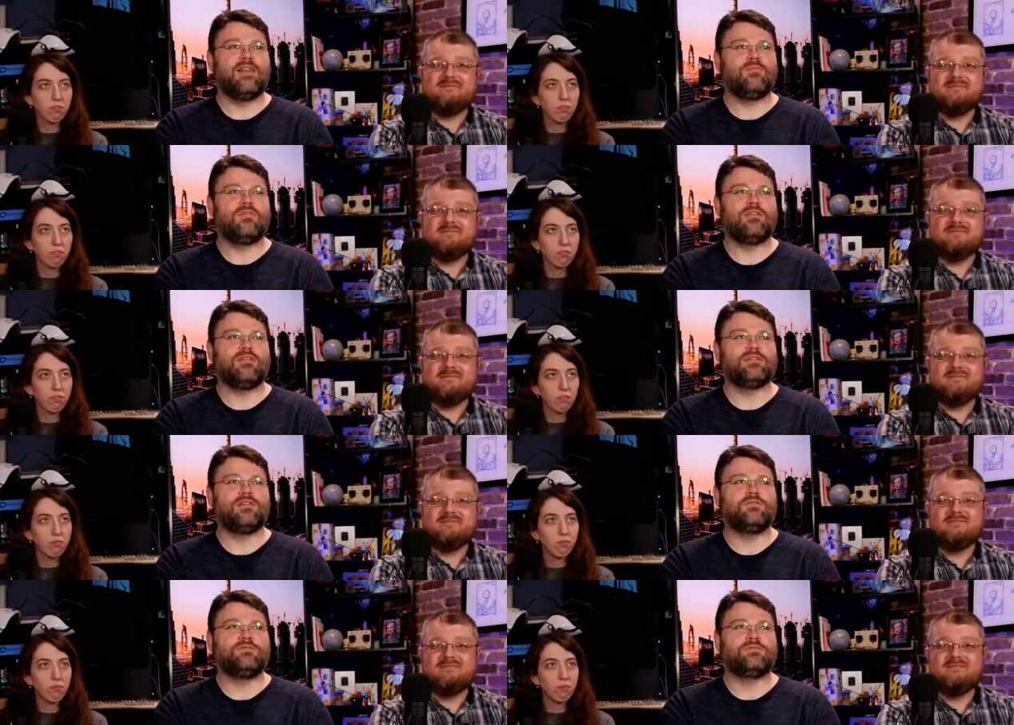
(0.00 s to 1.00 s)
Speaker 1: and the
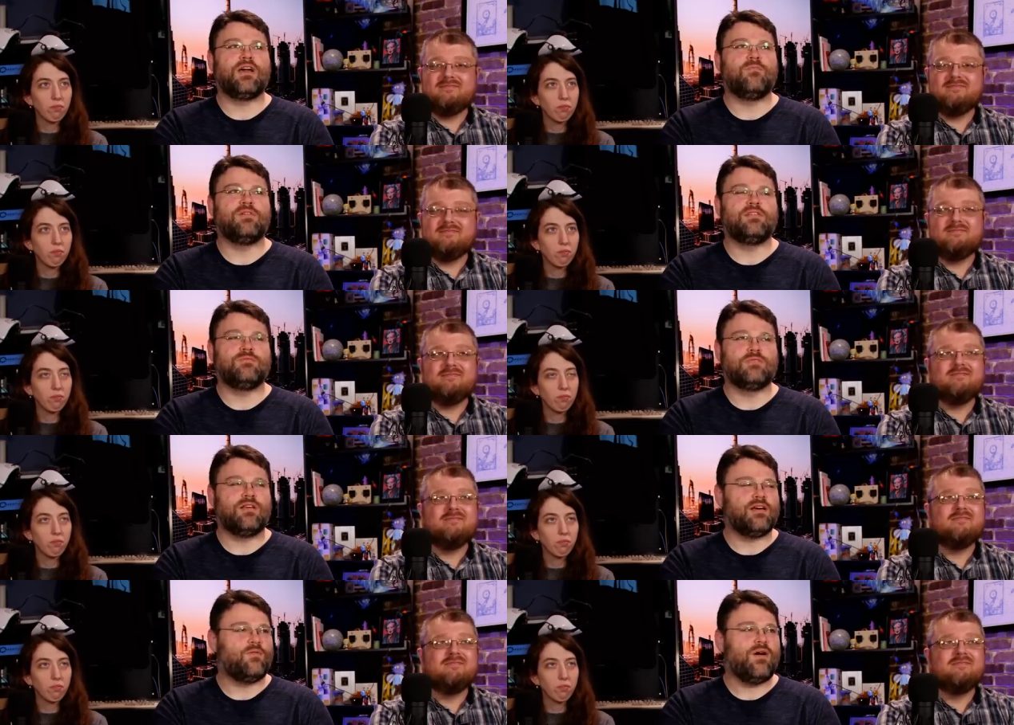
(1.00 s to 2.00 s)
soldiers commented and were
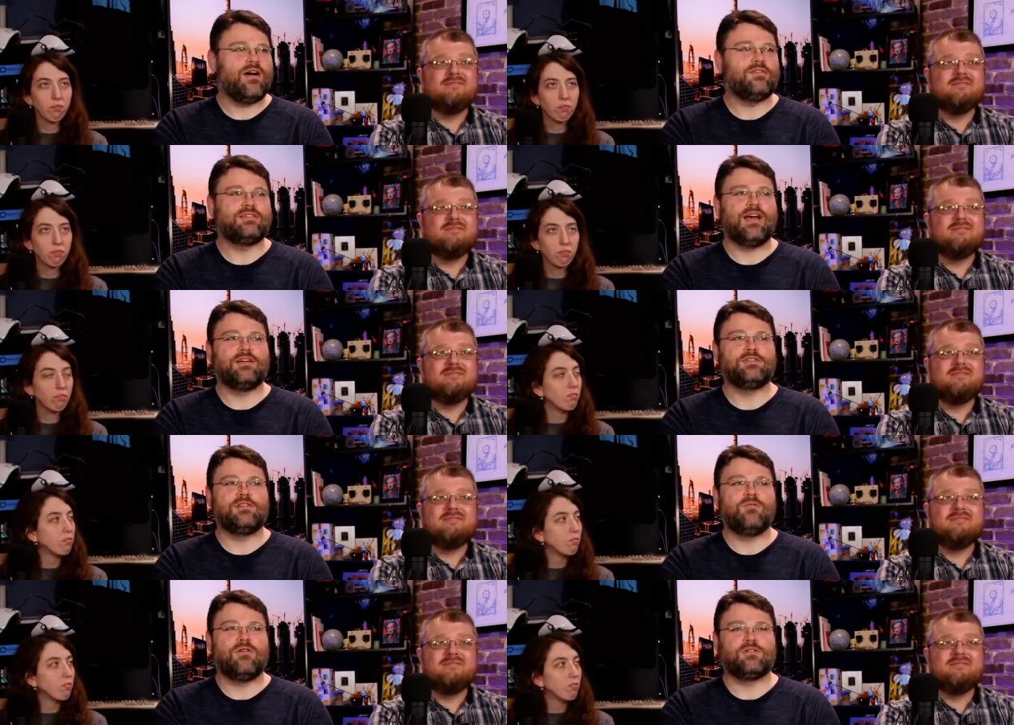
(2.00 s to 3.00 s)
like, "Wow, this actually
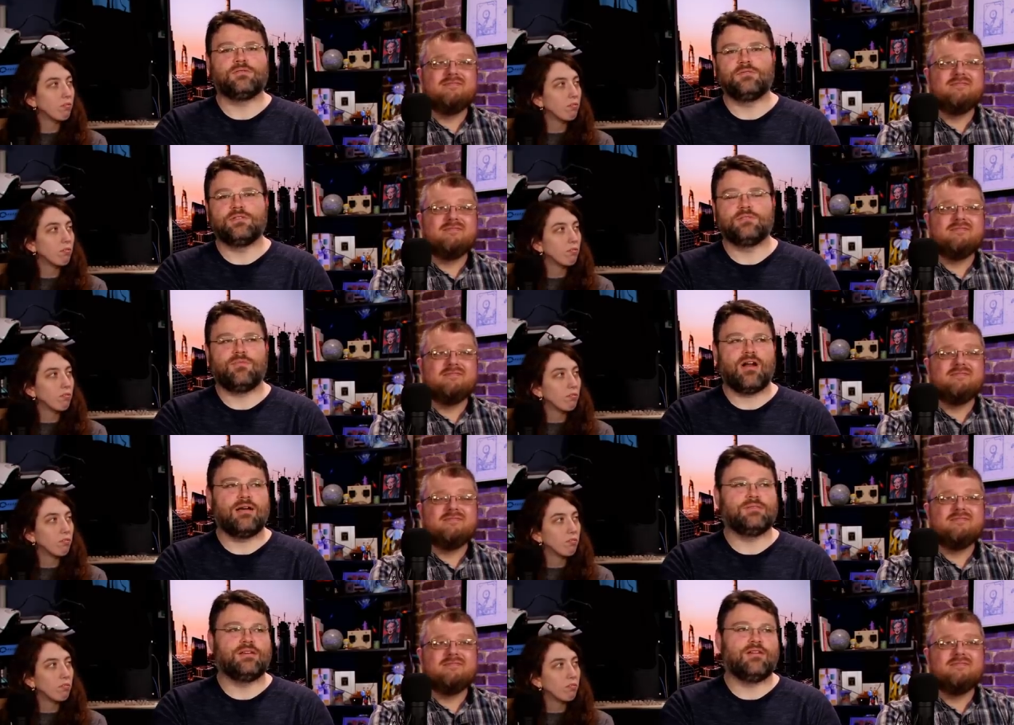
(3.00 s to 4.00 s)
works," which is
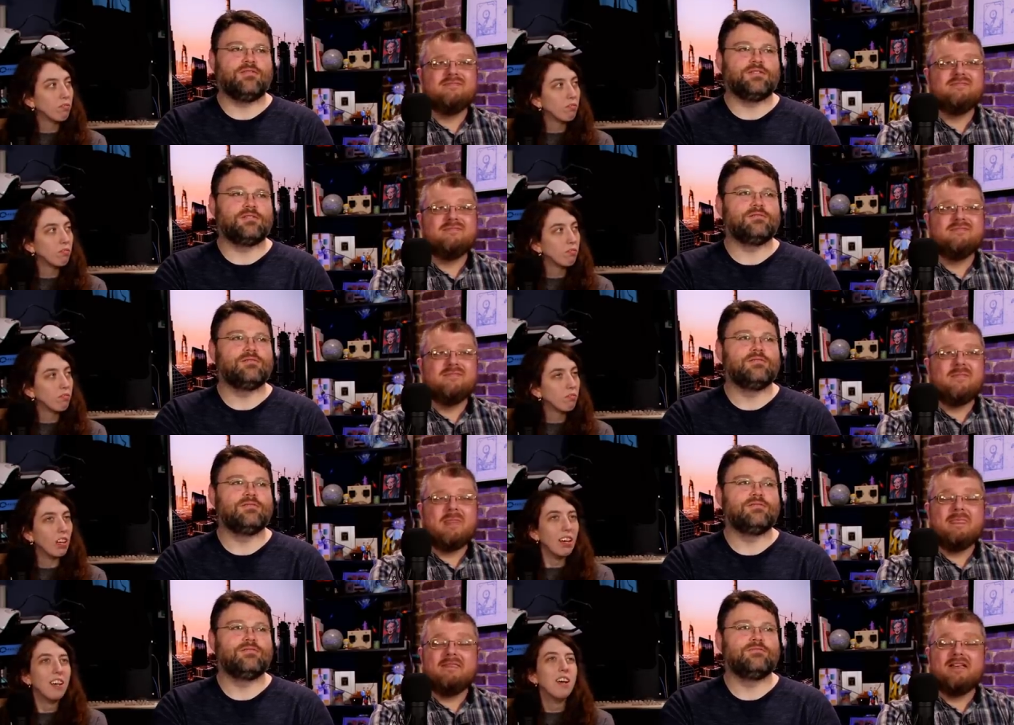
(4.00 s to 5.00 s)
perhaps encouraging.
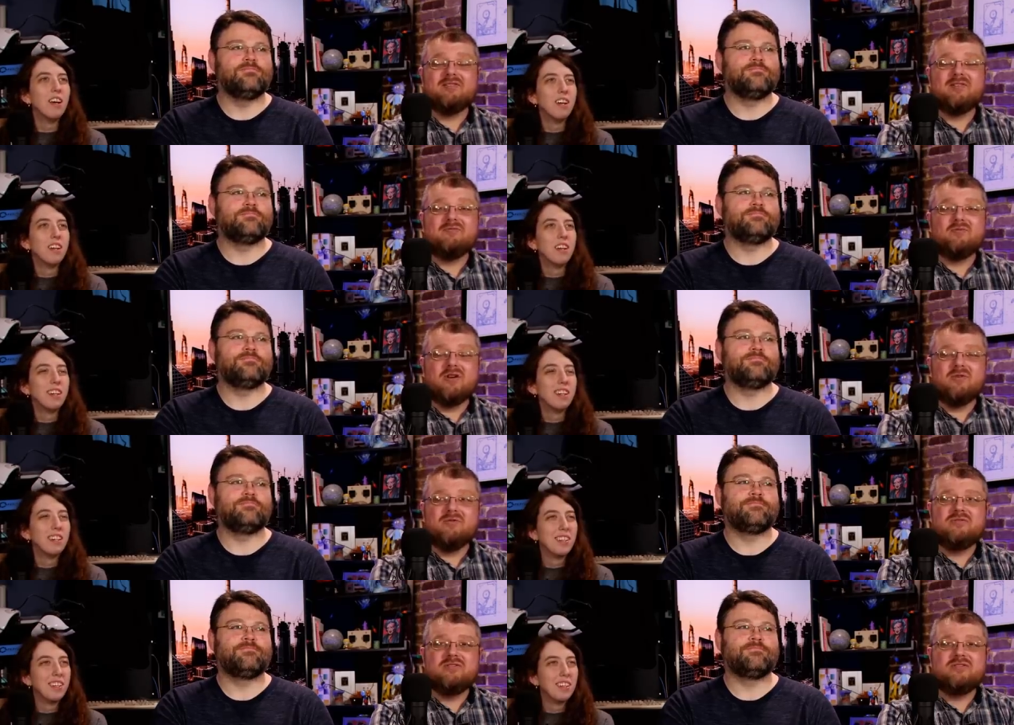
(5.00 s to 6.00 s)
Speaker 2: And they also have
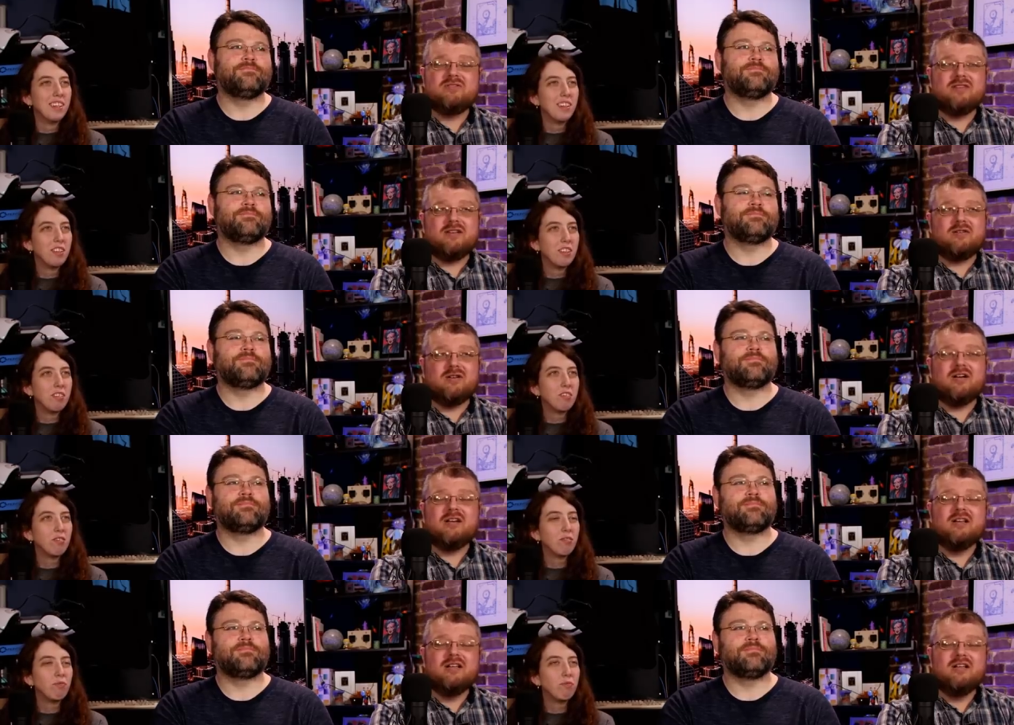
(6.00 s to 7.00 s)
drones that are
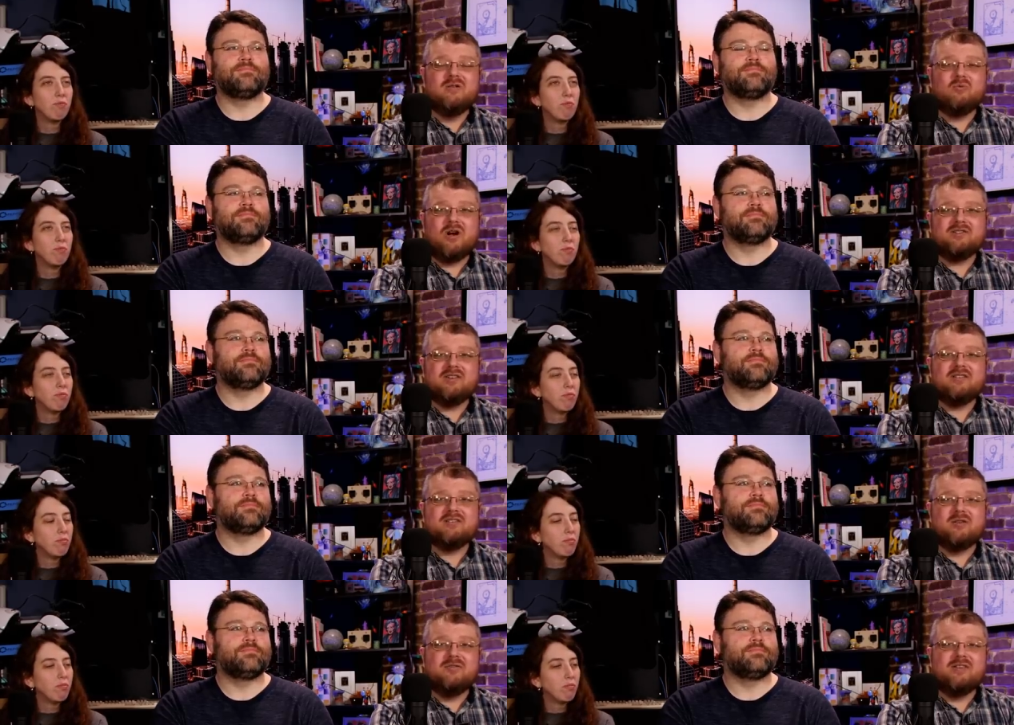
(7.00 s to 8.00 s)
watching this
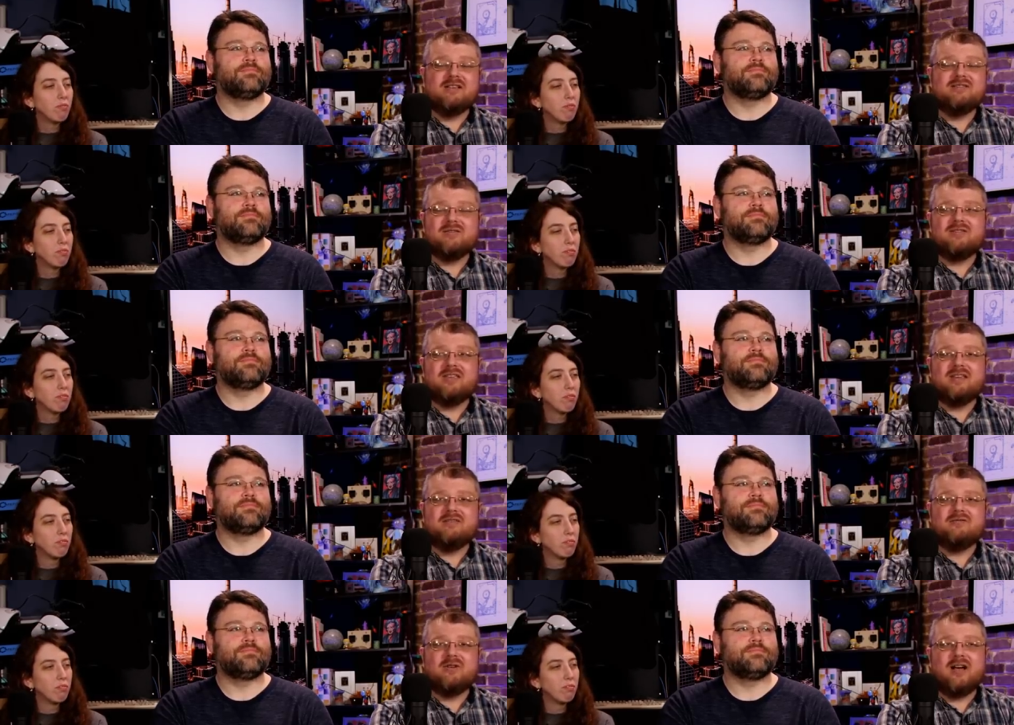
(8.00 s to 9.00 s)
whole thing so that they
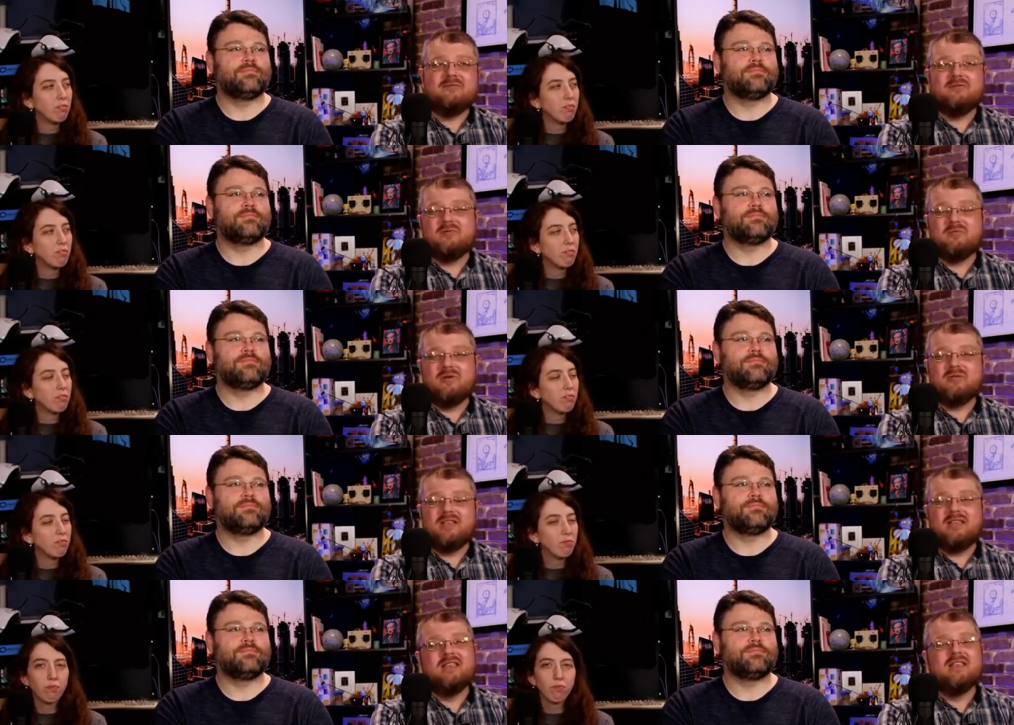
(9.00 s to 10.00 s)
can drive them
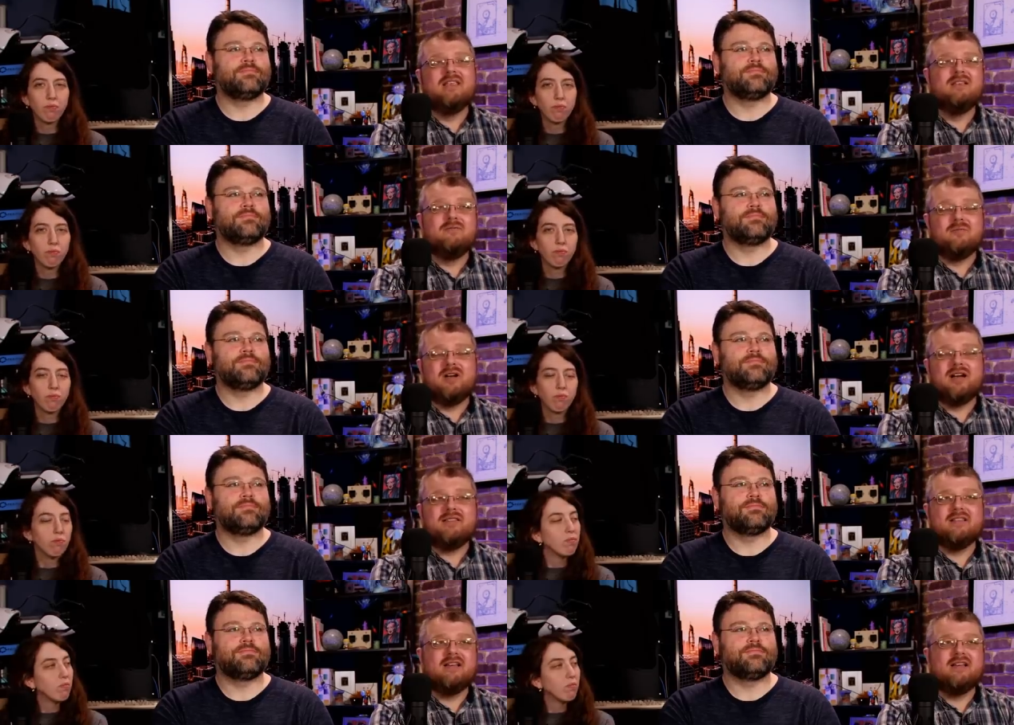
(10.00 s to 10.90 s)
remotely from behind the